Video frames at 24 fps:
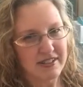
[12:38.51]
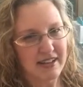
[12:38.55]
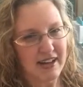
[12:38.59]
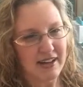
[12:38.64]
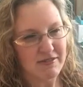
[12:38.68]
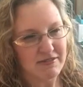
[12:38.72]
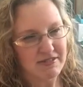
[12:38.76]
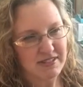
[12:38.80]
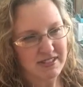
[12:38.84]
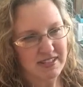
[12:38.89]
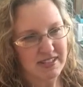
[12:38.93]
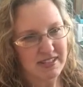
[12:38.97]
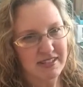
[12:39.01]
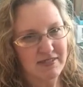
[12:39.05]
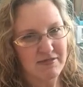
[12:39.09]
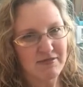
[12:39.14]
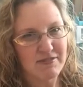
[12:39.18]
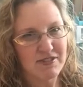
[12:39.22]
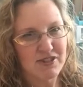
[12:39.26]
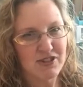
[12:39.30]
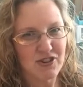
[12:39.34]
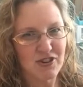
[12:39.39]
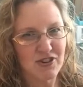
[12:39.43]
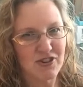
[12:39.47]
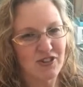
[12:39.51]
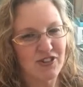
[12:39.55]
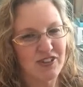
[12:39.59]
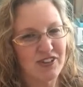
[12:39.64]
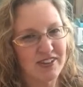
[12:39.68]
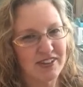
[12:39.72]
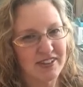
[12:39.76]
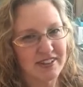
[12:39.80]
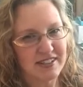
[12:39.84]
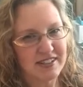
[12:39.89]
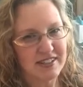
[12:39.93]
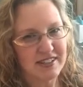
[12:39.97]
I was going to journal
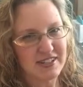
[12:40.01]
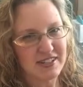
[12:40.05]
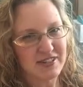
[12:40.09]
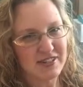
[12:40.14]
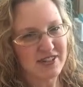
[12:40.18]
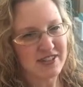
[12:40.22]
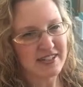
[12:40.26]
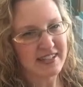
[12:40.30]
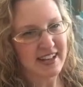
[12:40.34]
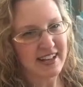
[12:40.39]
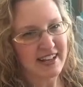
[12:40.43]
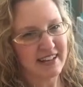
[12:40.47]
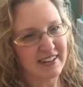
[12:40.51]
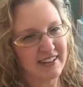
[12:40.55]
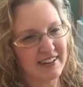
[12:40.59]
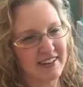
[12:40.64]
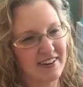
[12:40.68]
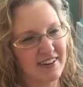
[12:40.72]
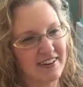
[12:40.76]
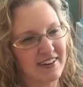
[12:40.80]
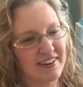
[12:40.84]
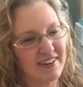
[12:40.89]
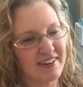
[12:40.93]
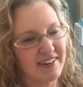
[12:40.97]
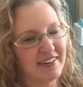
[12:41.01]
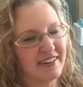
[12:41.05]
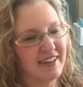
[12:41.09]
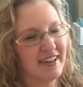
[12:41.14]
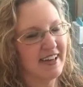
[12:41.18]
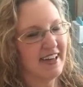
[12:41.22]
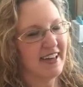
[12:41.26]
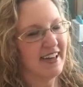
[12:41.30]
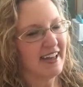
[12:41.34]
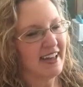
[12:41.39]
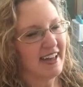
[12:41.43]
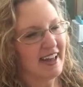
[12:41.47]
on the Dear Santa card,
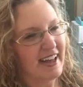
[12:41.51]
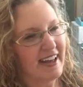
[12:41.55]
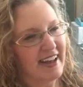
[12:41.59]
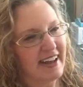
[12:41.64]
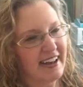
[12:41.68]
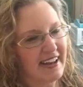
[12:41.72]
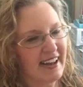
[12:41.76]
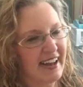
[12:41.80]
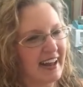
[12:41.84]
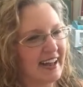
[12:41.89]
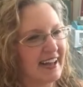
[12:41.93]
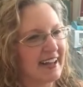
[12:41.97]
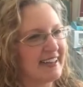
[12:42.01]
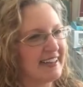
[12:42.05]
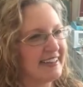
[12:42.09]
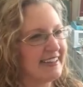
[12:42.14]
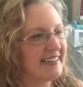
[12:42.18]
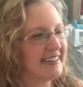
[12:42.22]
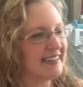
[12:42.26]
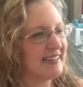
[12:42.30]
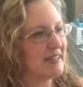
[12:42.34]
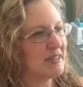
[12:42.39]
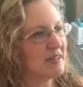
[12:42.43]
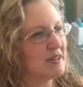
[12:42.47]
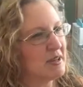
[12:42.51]
and I